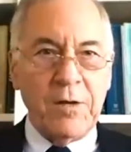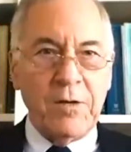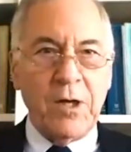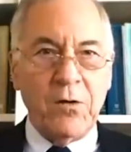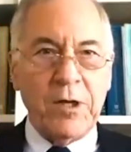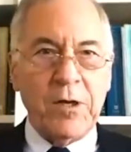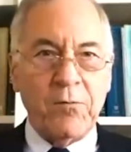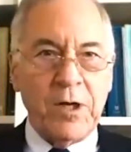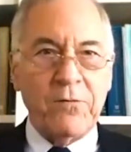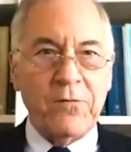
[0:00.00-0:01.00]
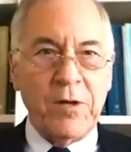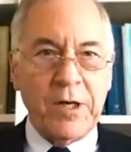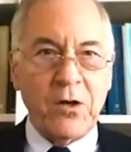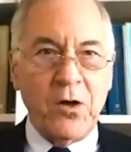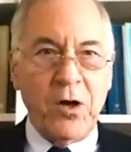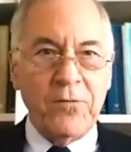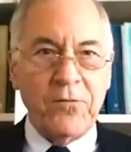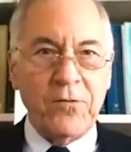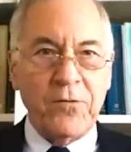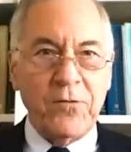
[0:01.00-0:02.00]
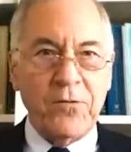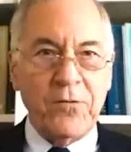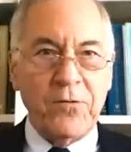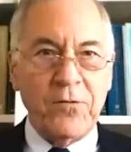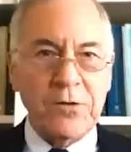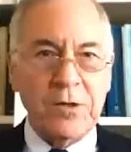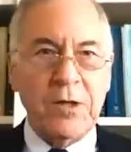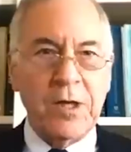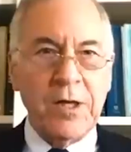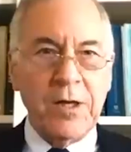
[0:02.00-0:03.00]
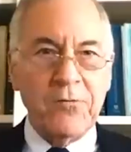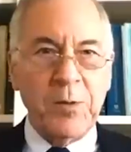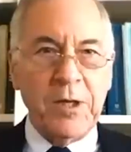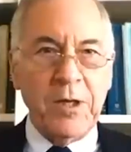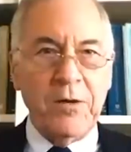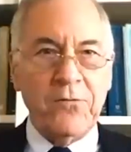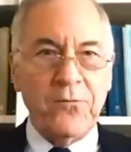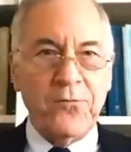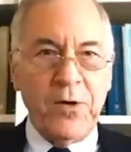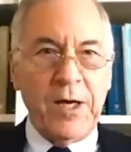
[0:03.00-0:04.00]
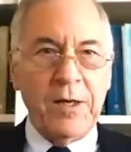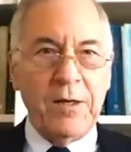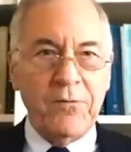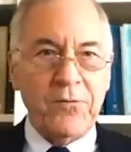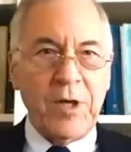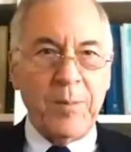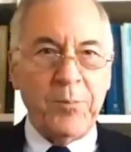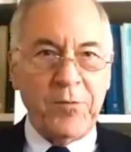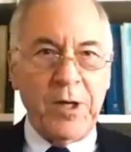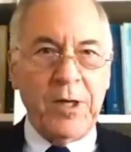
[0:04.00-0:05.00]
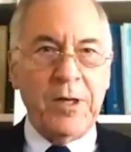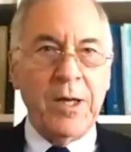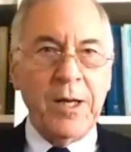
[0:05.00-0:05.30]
and the only reason that it causes inflation is because the Fed steps in